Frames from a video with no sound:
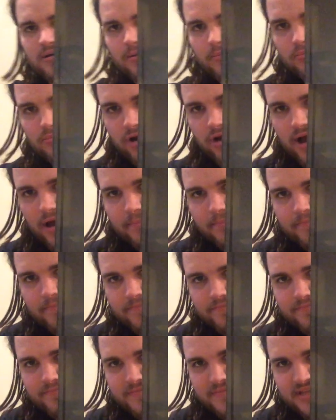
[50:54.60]
Braum.
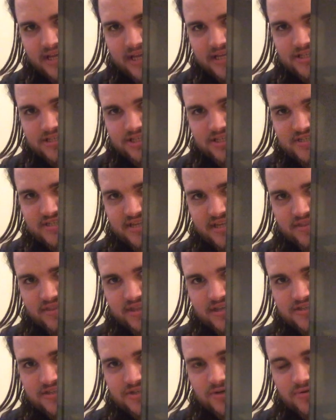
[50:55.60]
He just did the
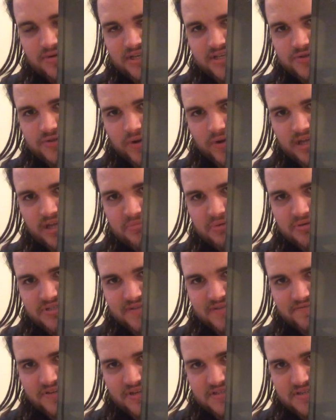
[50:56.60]
2D20
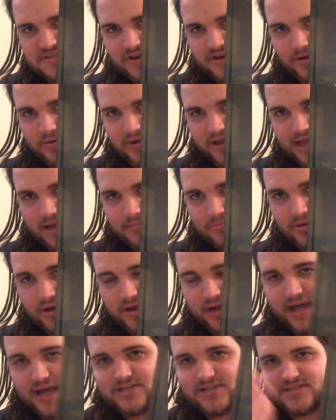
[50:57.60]
Modiphius Conan book.
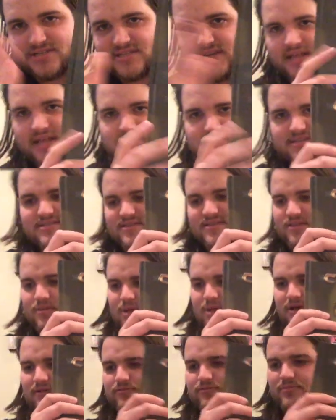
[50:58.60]
I just got this in the
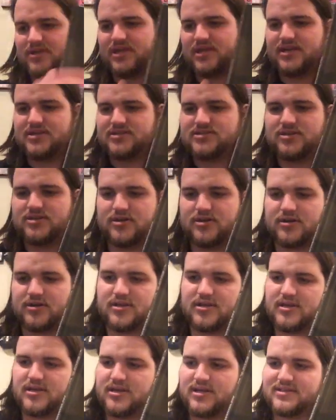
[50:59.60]
mail from the Kickstarter.
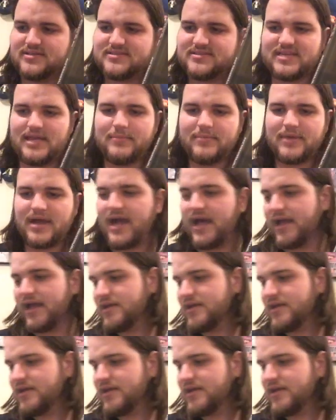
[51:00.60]
Same guy.